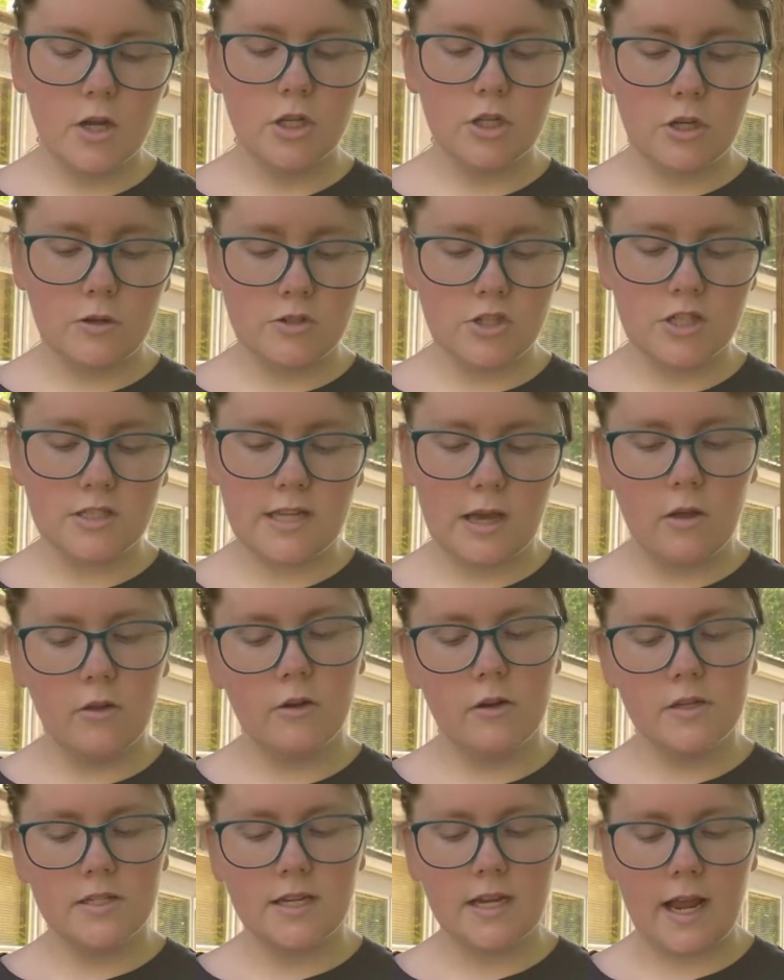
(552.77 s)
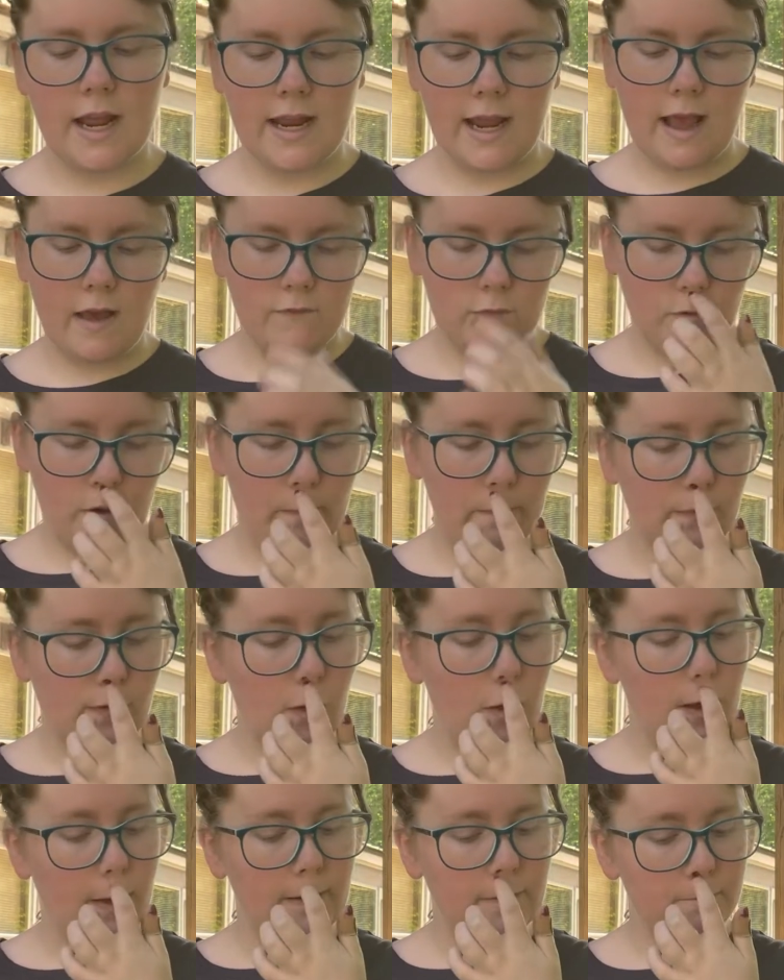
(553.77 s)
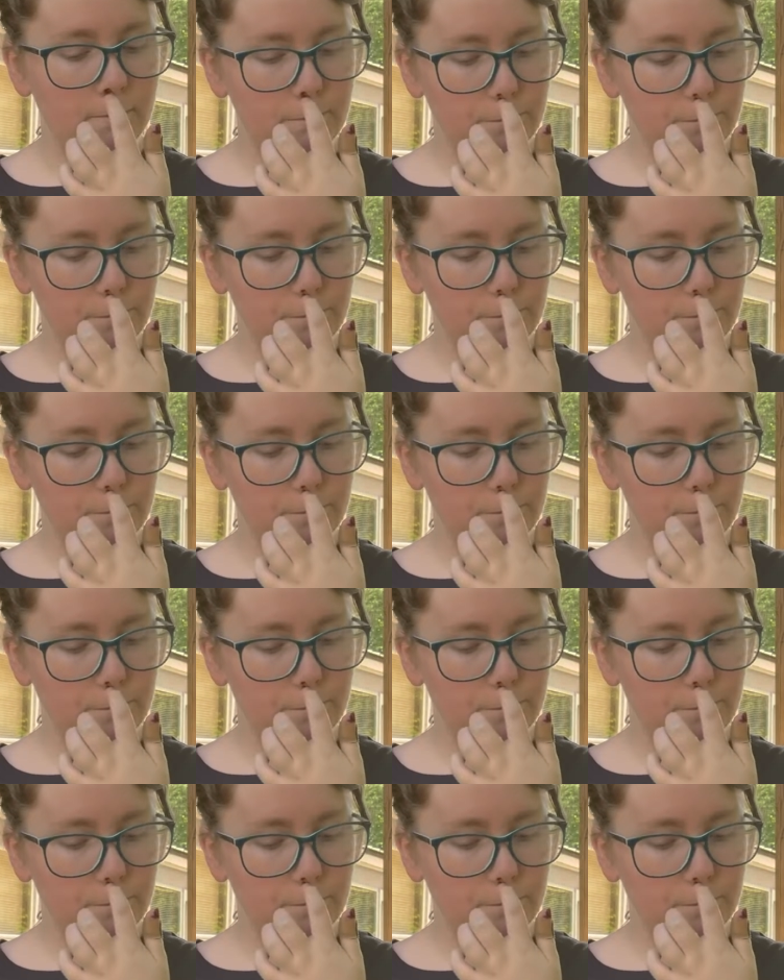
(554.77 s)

You should tell her tonight after I'm gone.